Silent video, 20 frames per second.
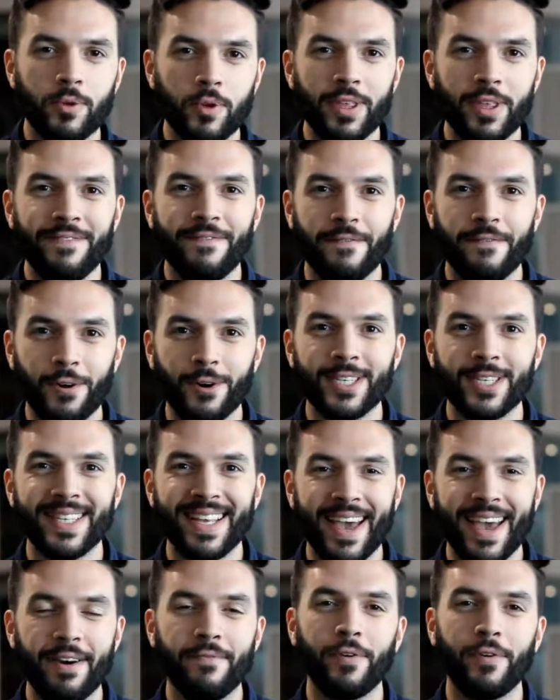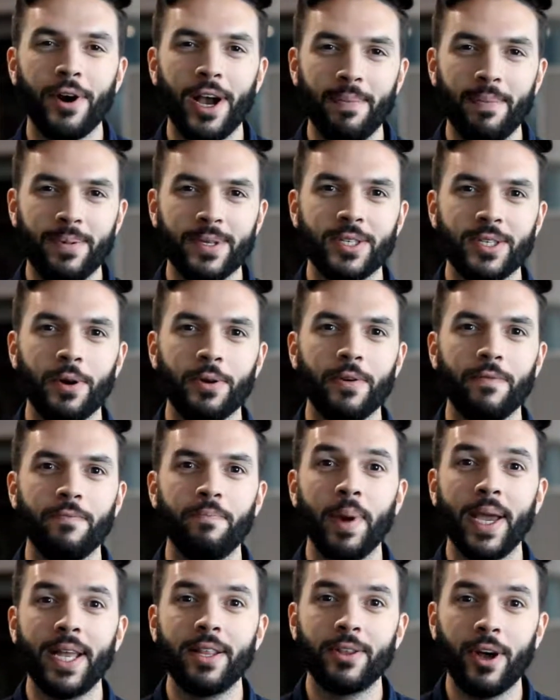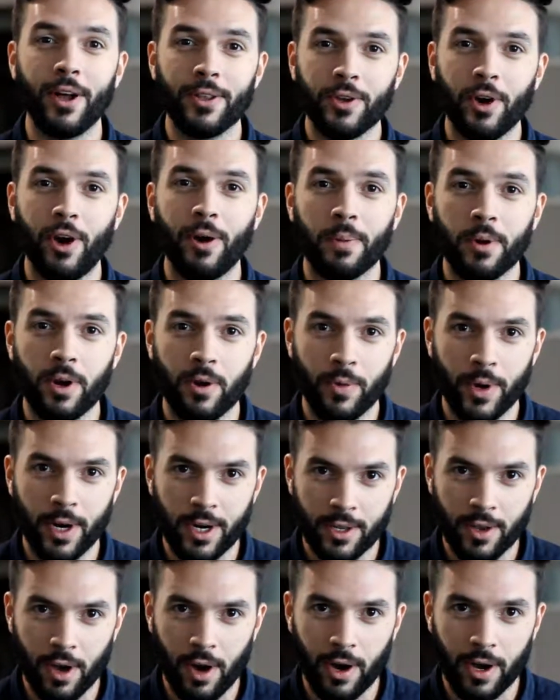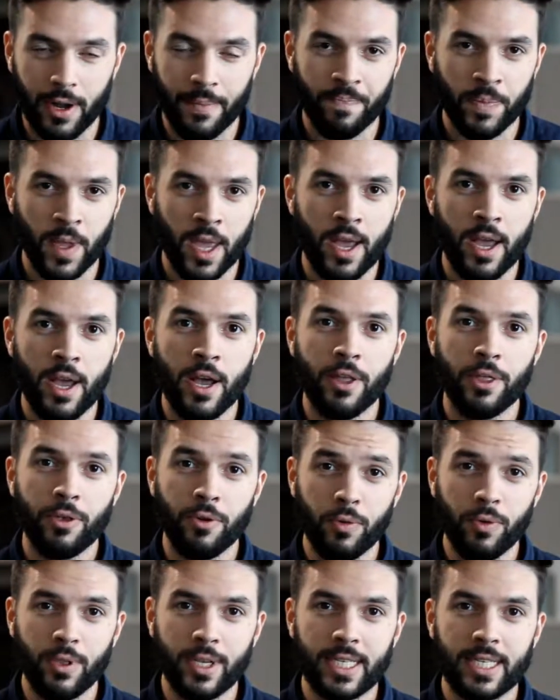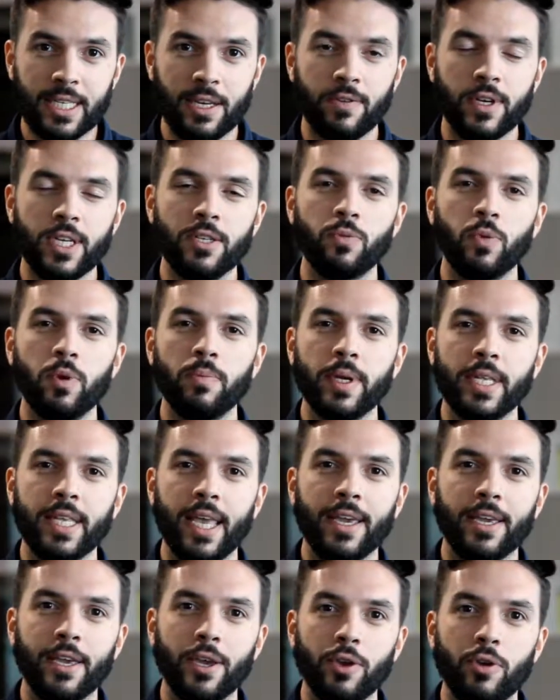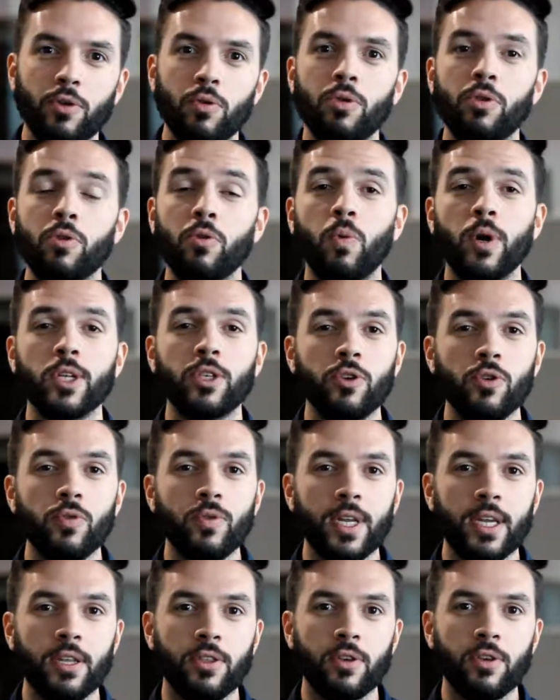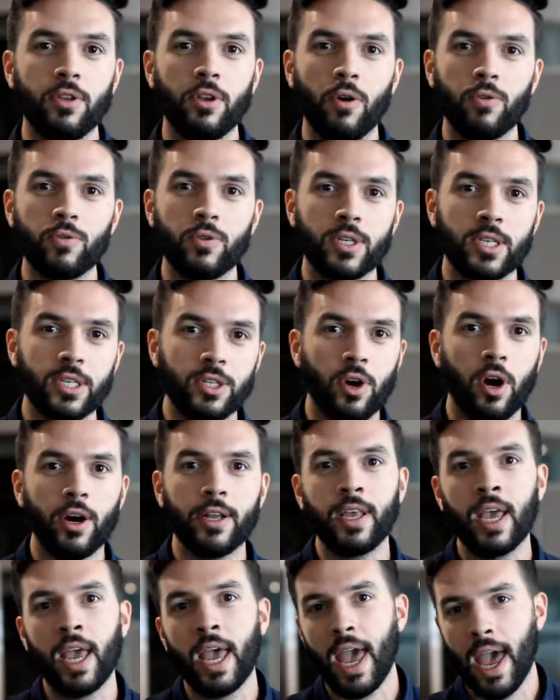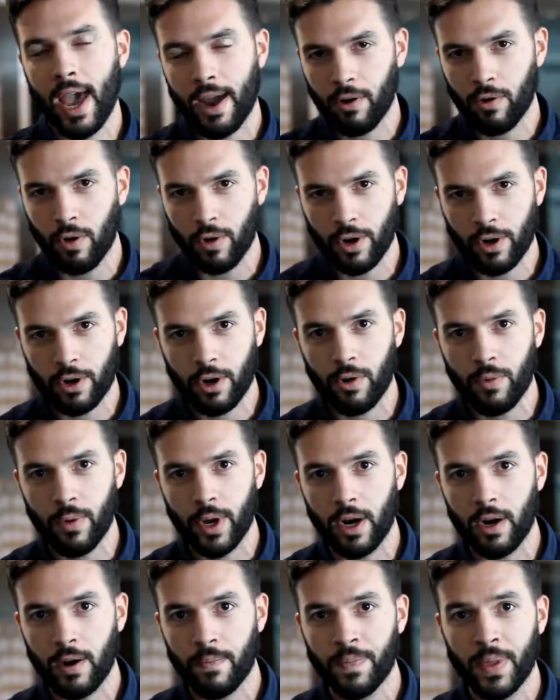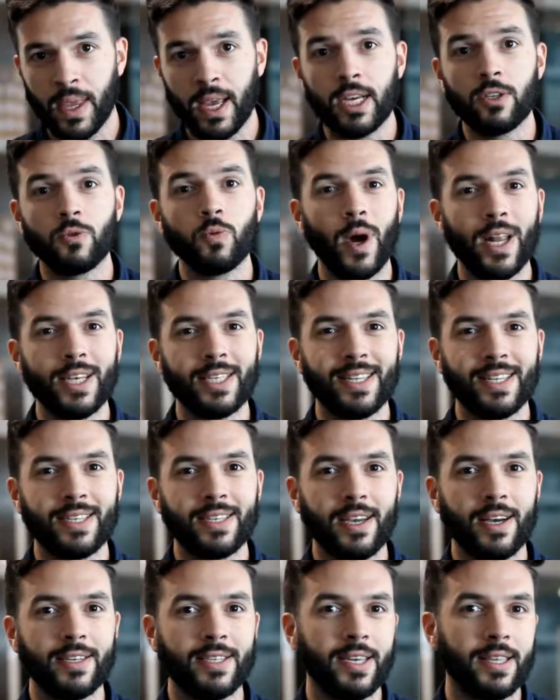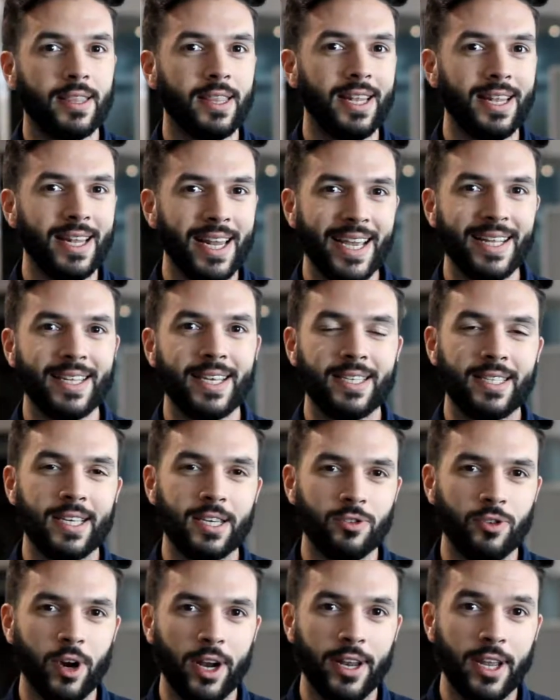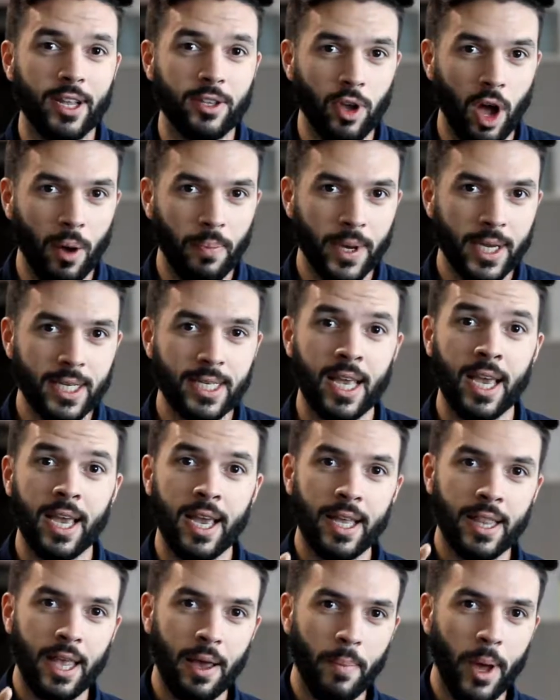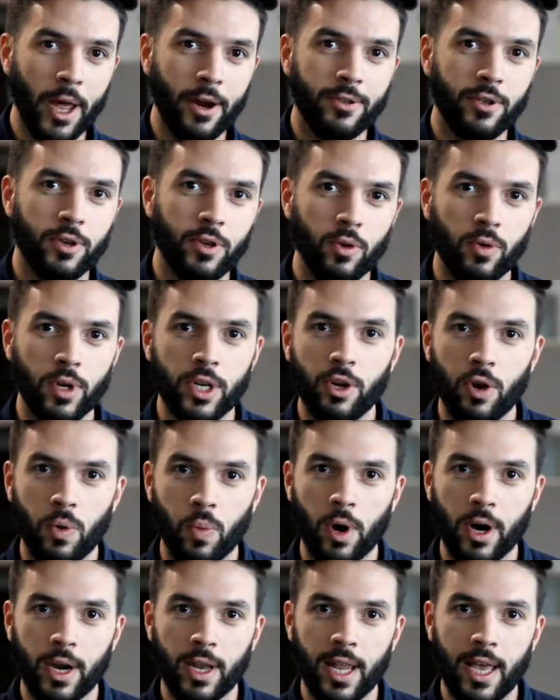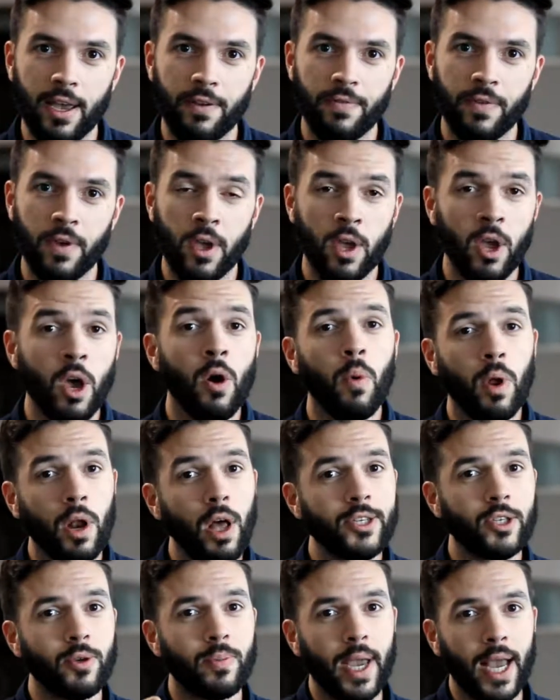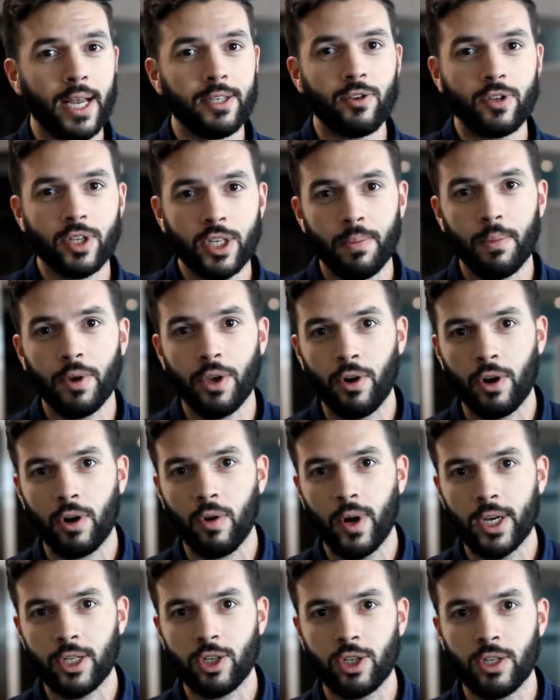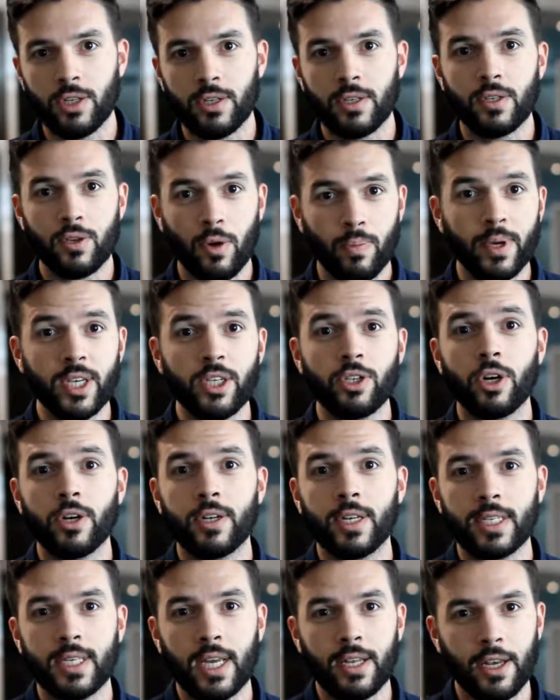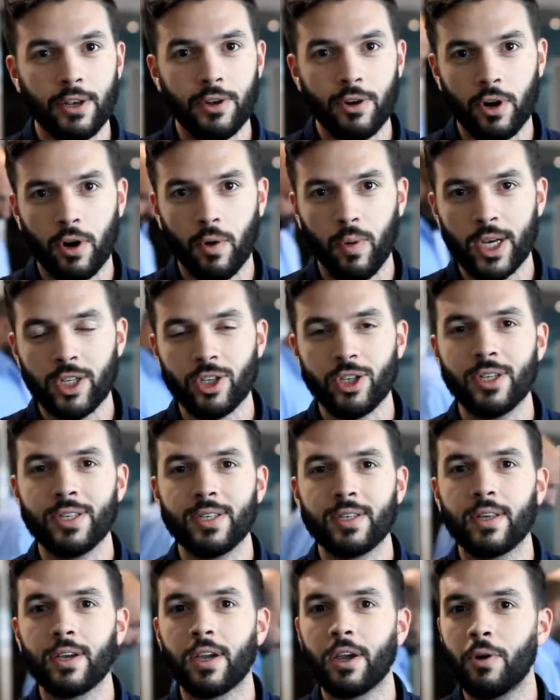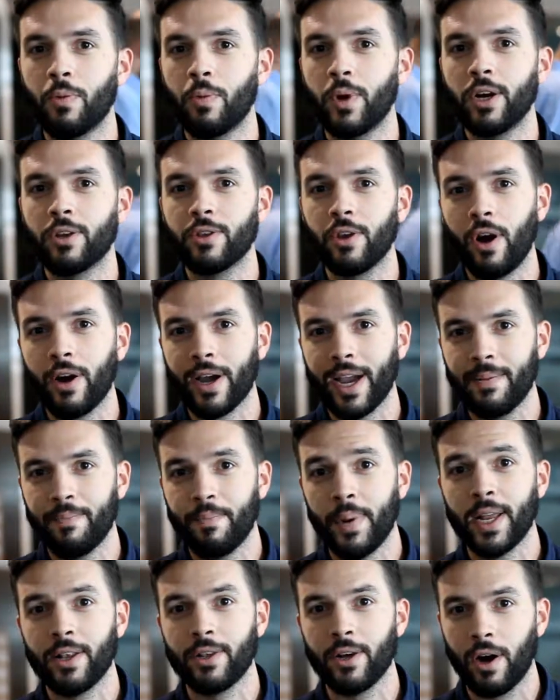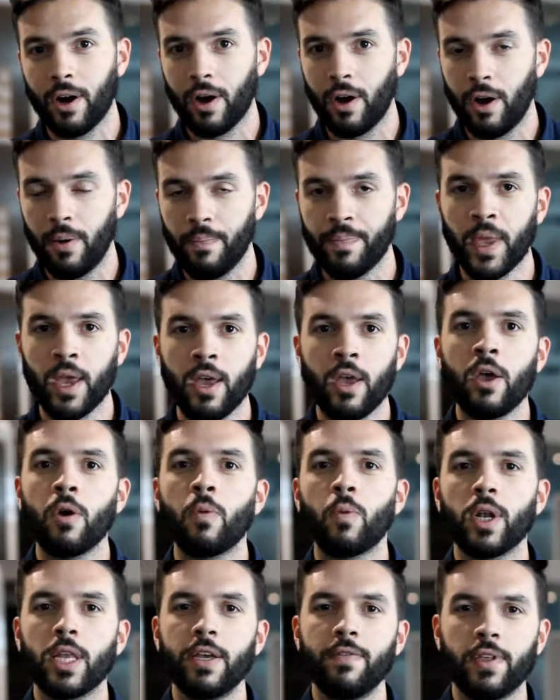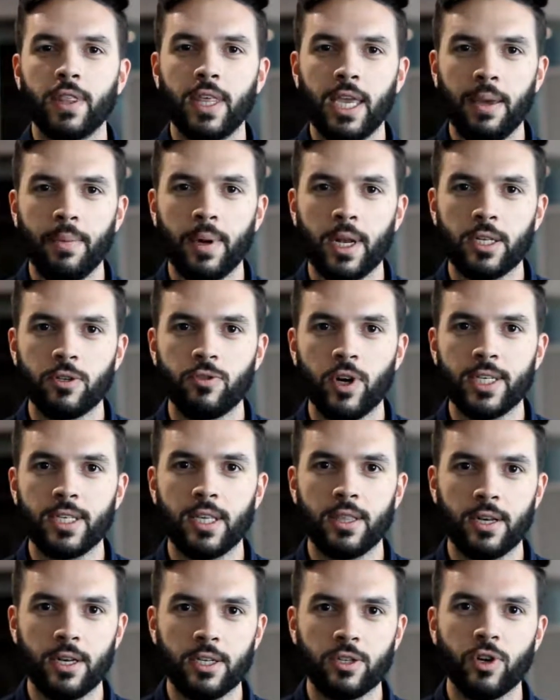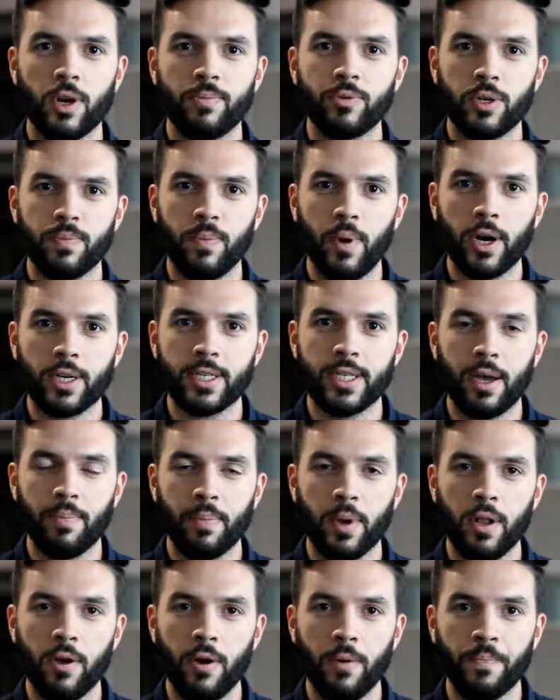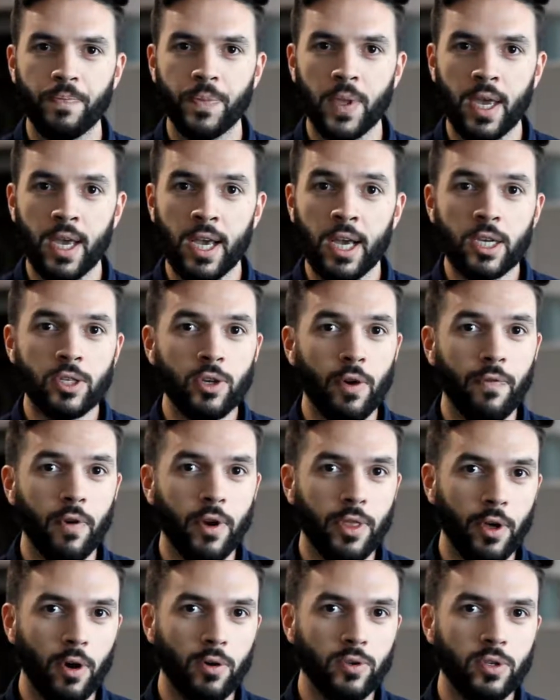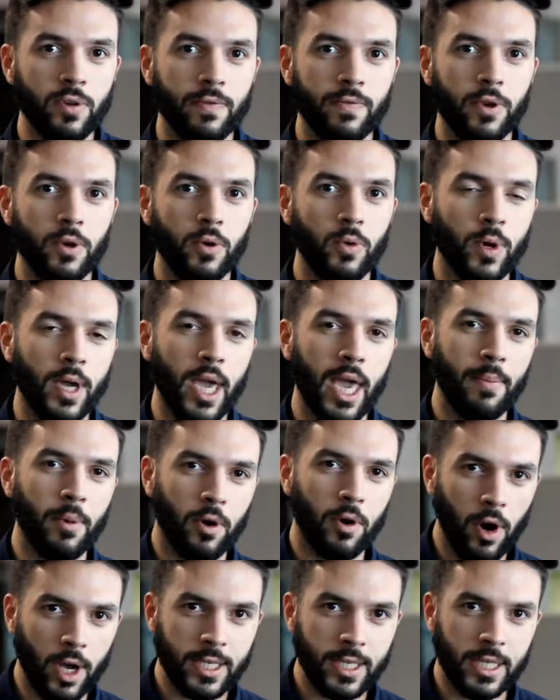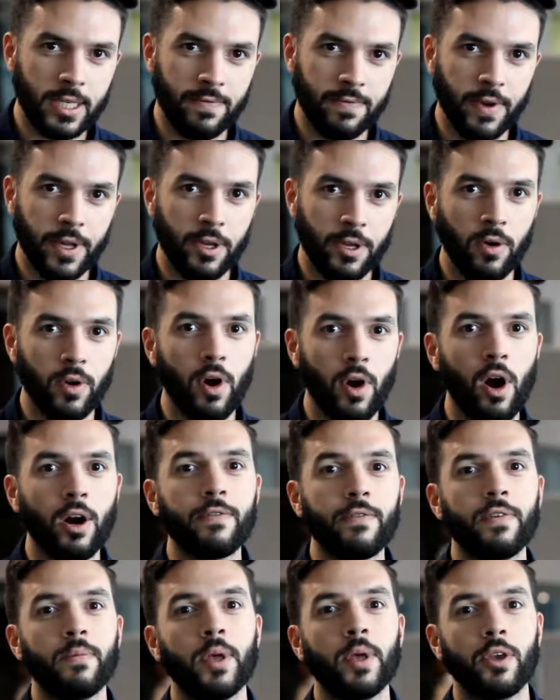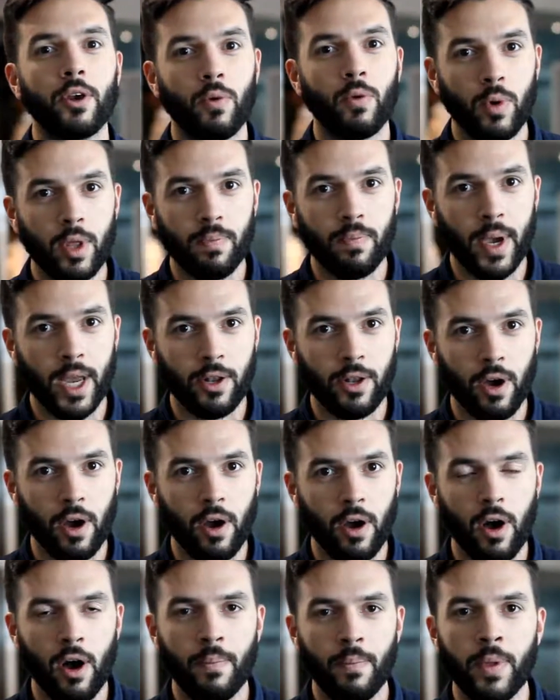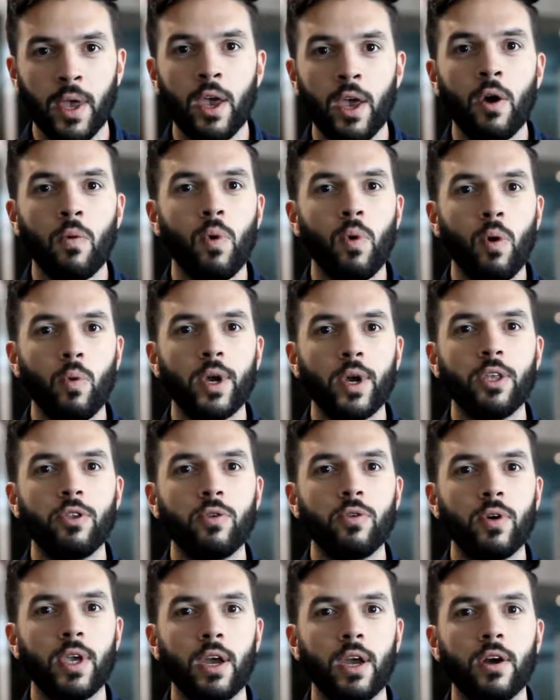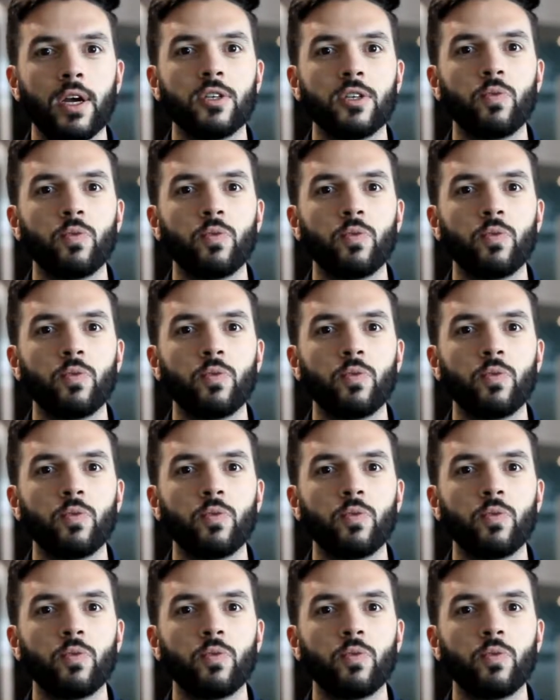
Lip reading: the first ever episode of Bait.com Career Talk. Through the series, we'll be taking you through what you need to know to start and grow your career, as well as discussing the latest and trending topics that matter to you in your work life. We'll also be answering some of your questions, so be sure to send in your questions to careertalk@bait.com. We're leaving the email address in the description box down below. So for those of you who came across this video and aren't familiar with Bait.com, what we do here is